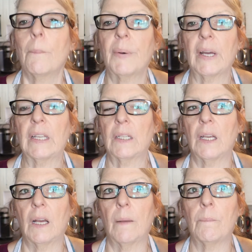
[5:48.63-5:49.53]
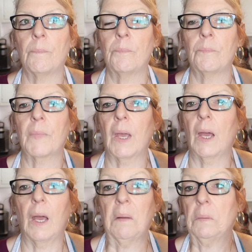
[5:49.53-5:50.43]
but
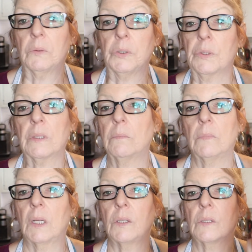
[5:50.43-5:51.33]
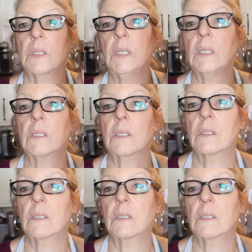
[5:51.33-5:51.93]
I don't use them. I use these.